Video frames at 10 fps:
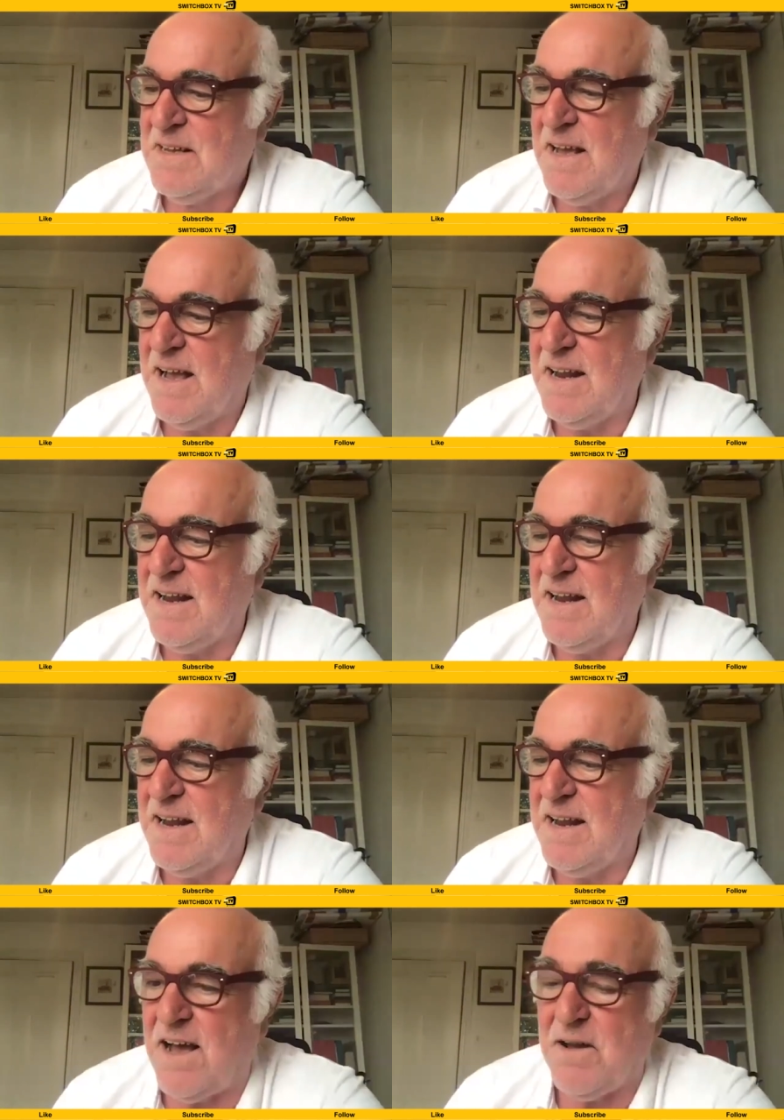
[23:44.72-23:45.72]
And
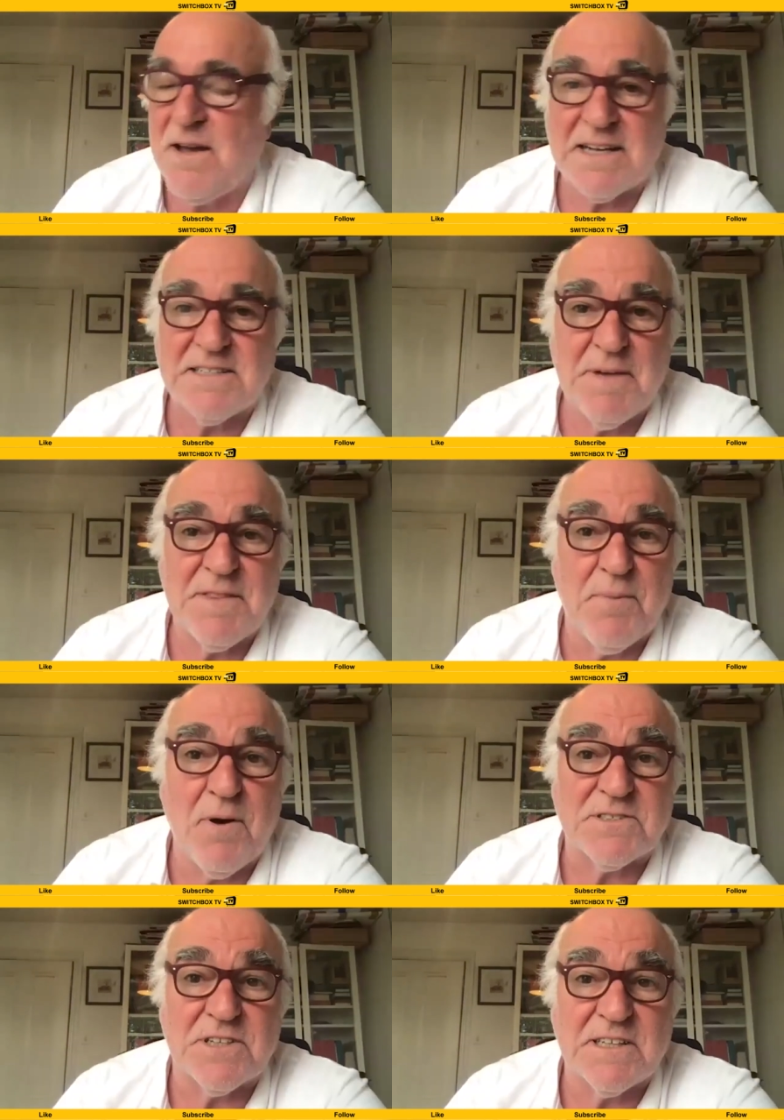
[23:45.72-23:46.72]
I actually met the
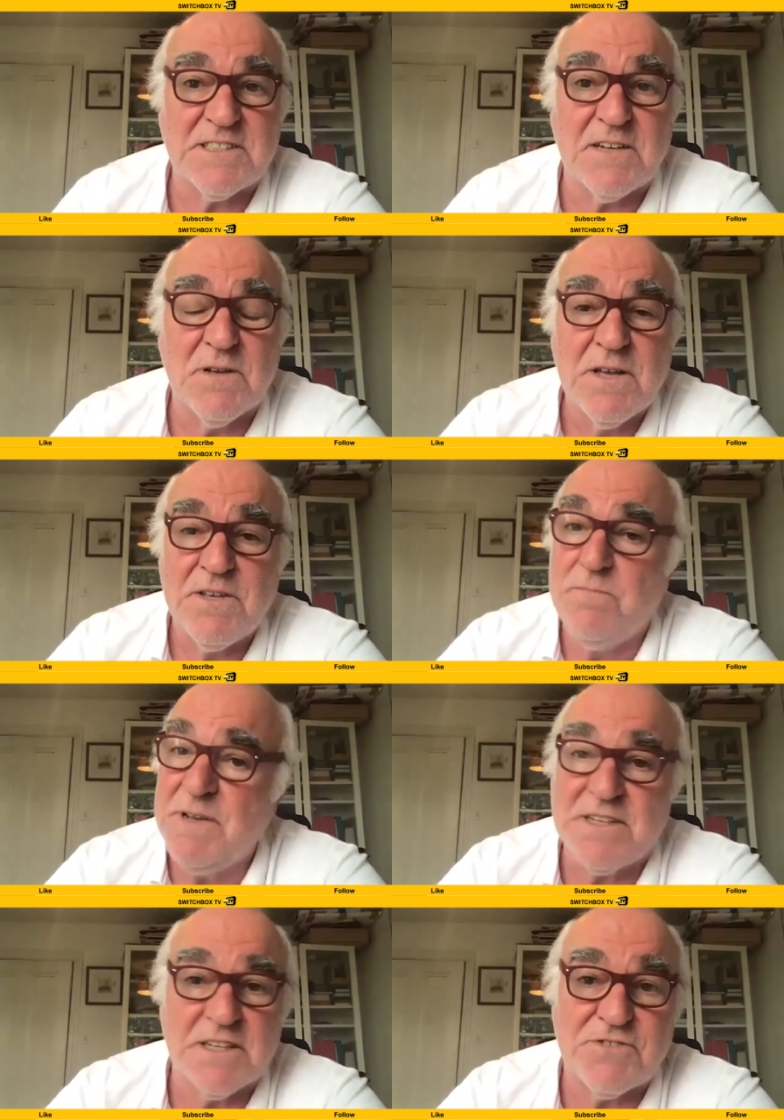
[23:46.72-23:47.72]
boss, and I said, "You're
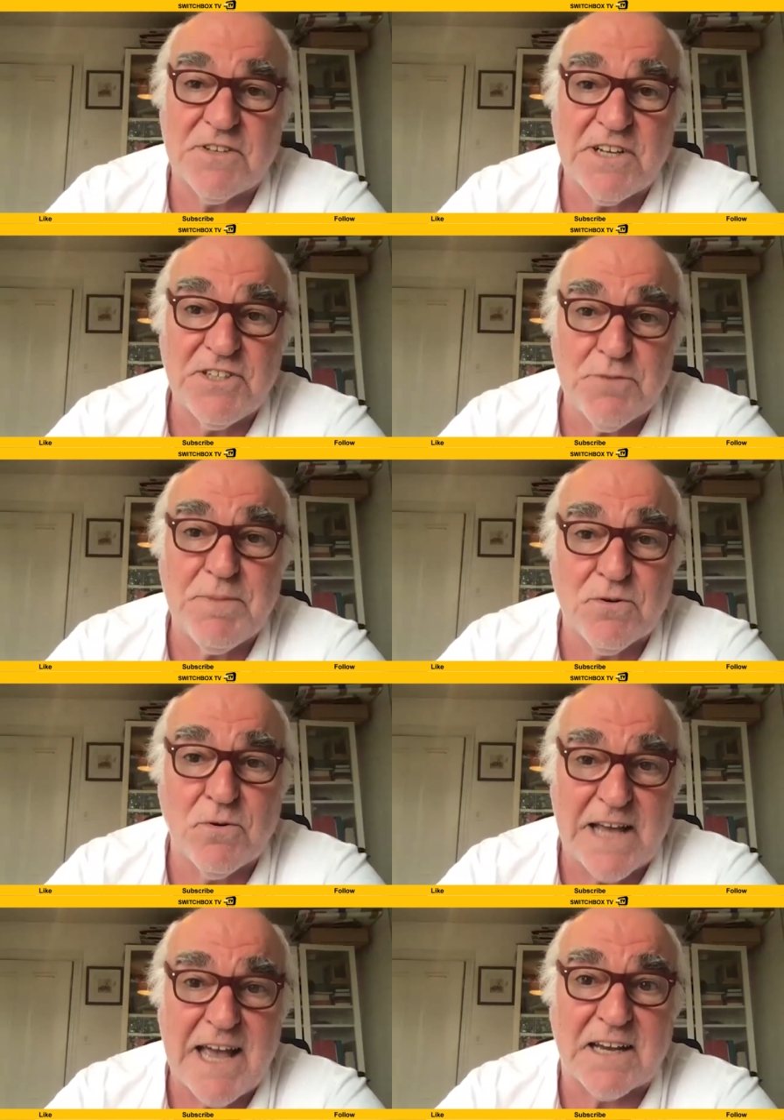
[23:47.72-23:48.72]
missing a trick there. You should be
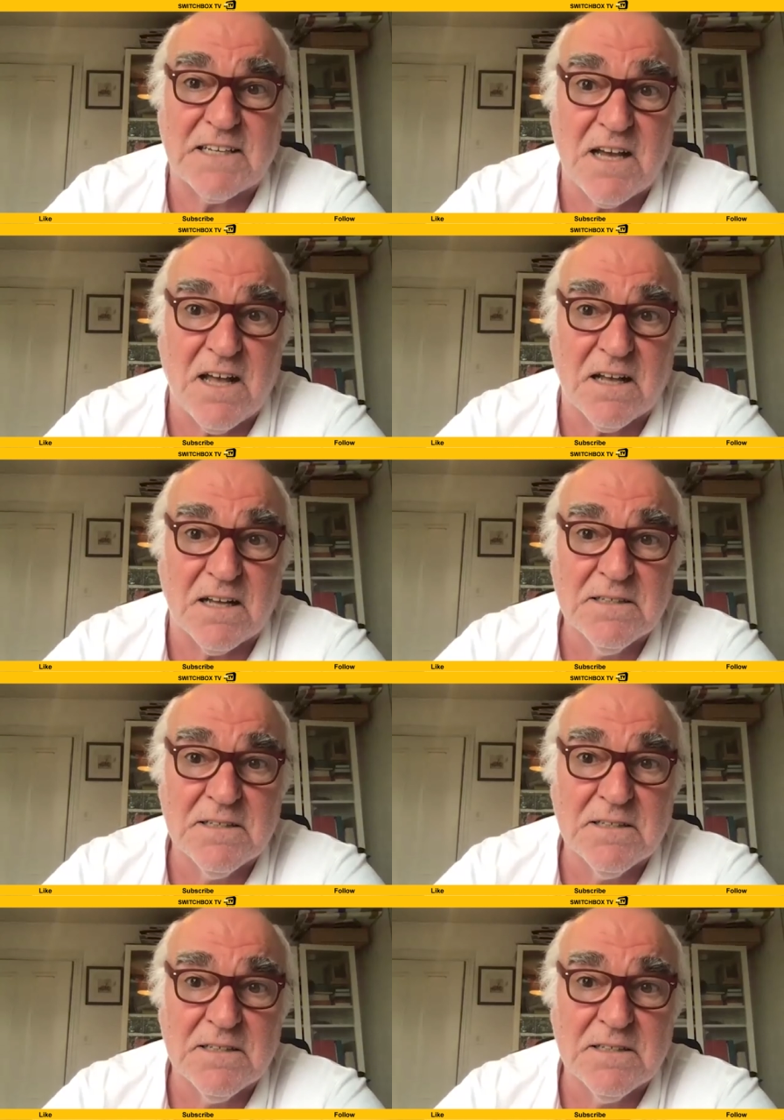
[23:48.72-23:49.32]
called Air Qatar."